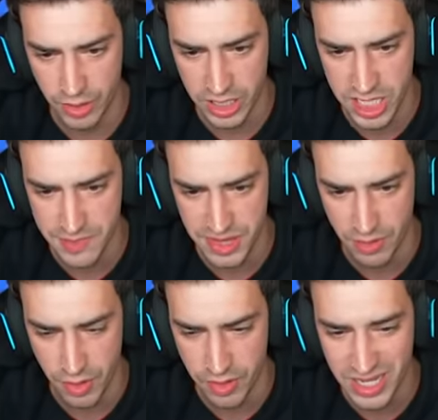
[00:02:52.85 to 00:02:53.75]
We're gonna keep it that
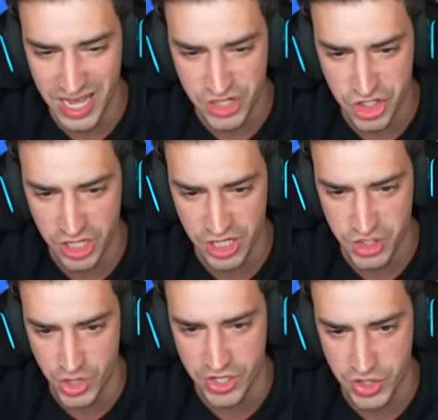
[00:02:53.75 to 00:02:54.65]
way. We can kind of chill on
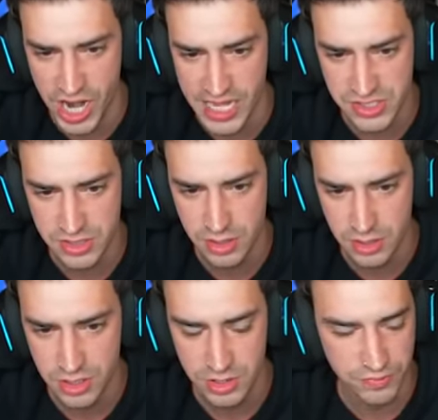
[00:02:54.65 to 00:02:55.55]
train tracks
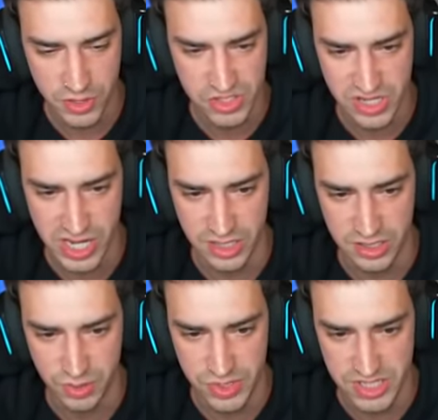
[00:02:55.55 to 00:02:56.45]
for a second
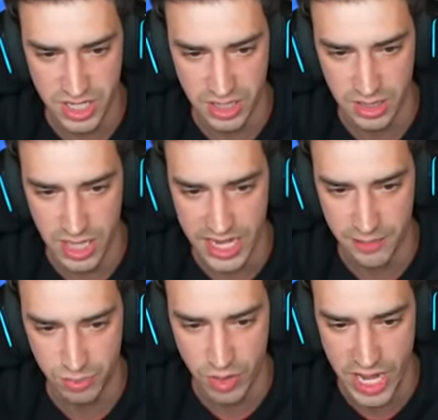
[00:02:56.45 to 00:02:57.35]
until we see it light
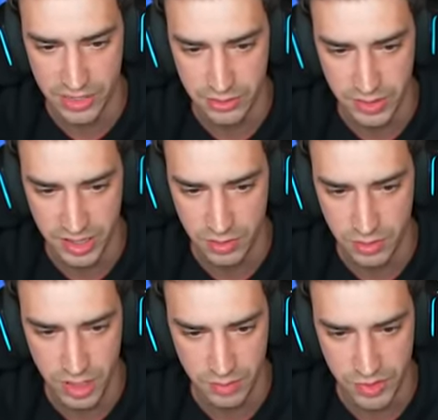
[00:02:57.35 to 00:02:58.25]
up red, and then
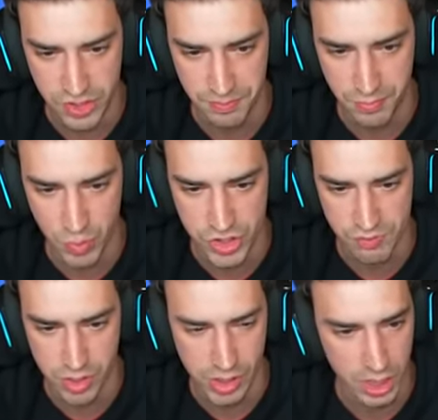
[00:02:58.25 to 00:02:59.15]
and then we should we should
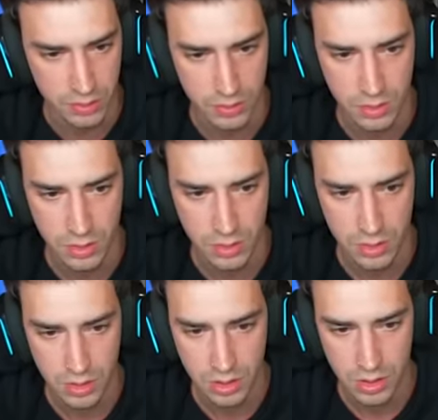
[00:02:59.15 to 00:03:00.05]
book it.
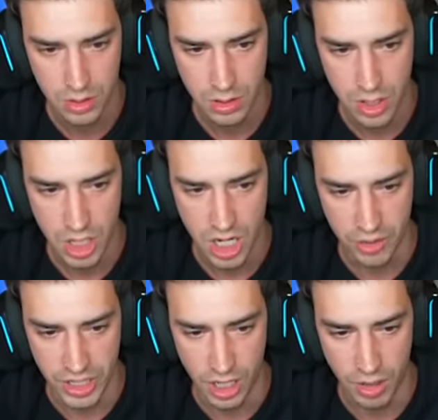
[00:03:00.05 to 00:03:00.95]
Oh
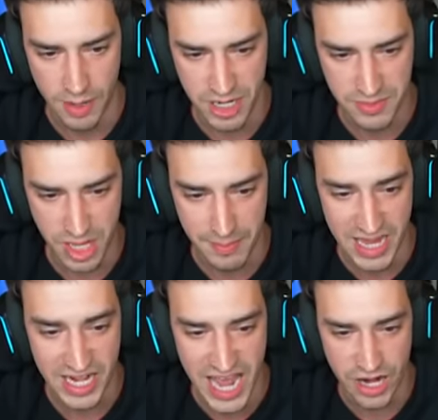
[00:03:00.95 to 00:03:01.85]
no, I made a, I
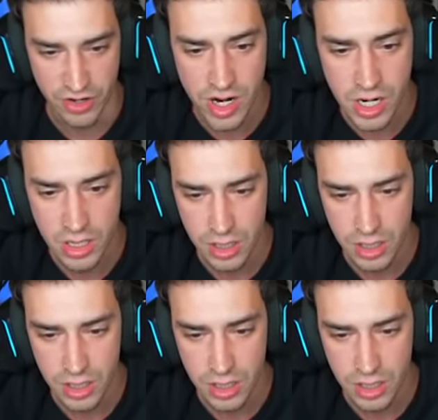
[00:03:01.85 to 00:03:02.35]
made an error.